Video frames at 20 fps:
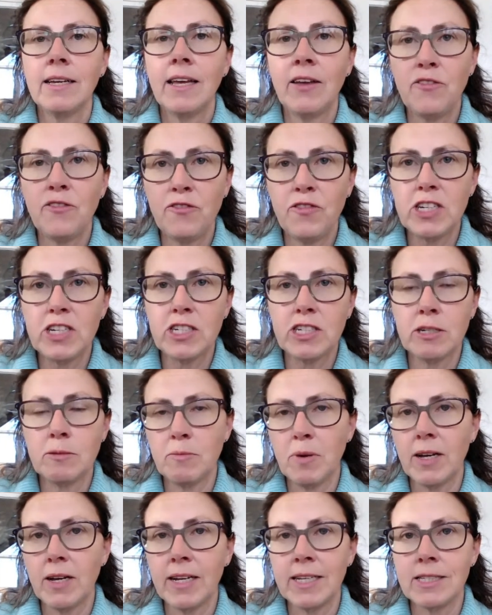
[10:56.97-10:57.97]

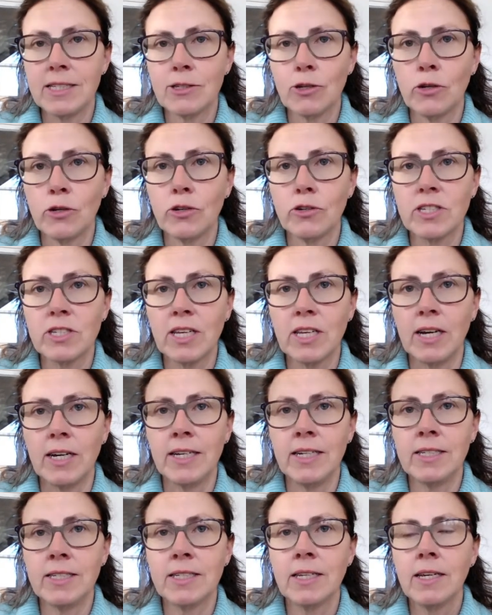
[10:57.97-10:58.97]
efficient plugins on your
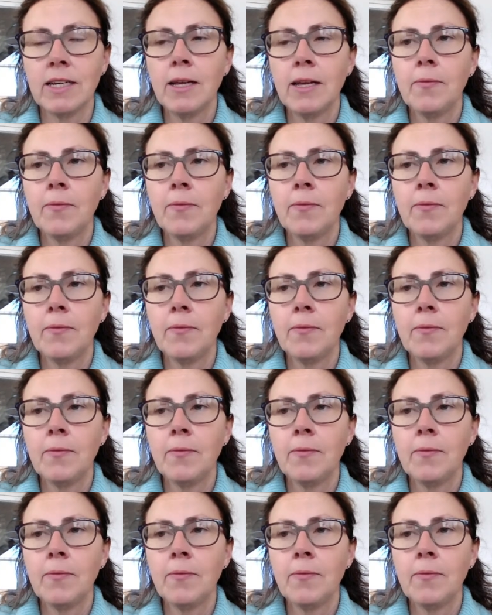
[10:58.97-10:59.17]
site,